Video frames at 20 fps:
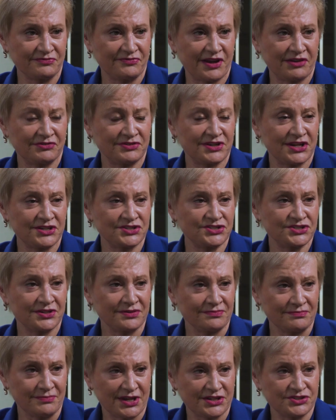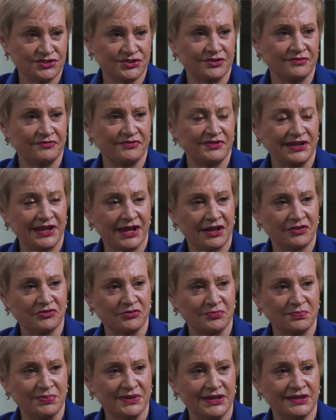Foundation, major
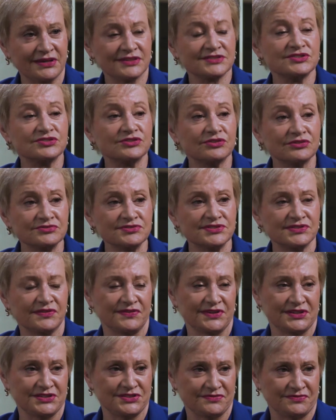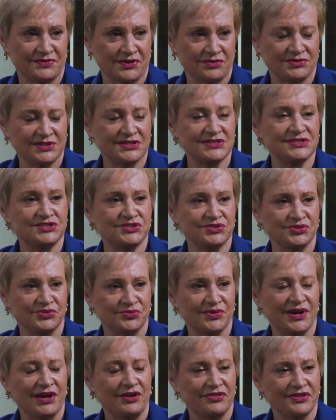philanthropy exclusively devoted
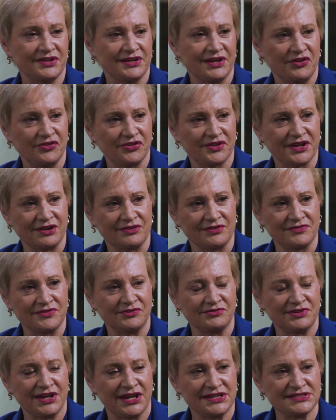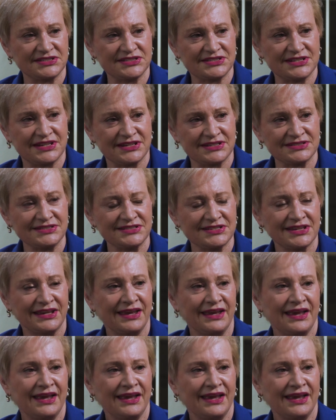to health and healthcare in the United States.